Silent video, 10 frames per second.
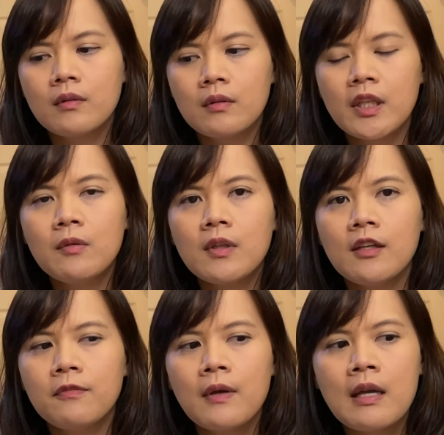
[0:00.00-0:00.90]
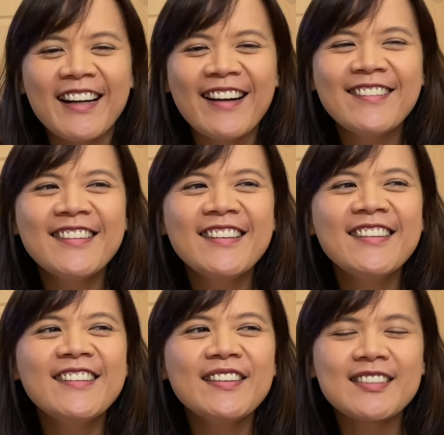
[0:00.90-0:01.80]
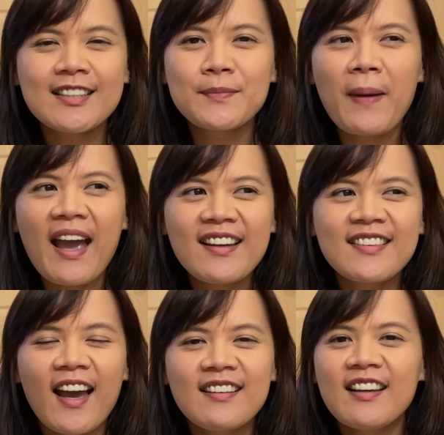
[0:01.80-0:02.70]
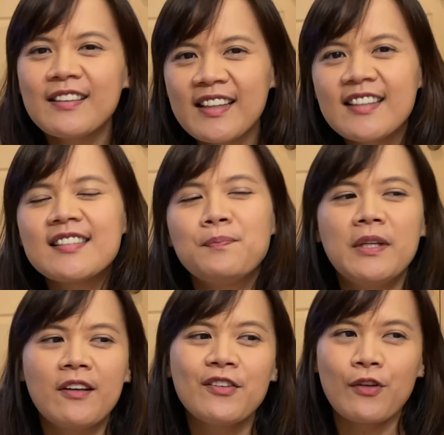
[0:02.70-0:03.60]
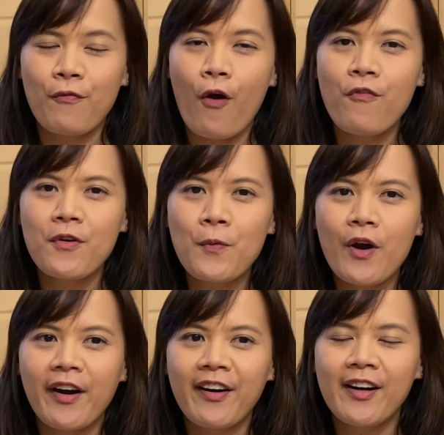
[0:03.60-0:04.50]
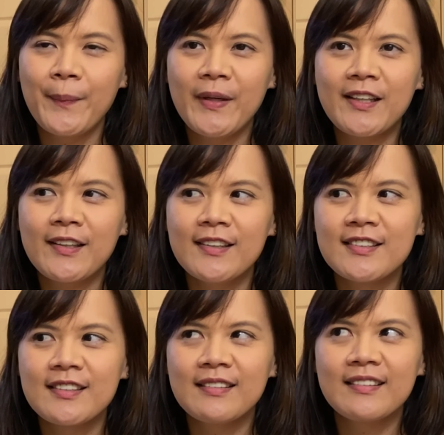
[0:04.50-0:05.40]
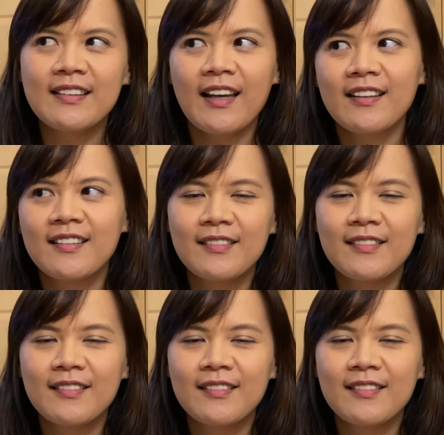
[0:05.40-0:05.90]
new leaf, I would really suspect that it is because of overwater, because like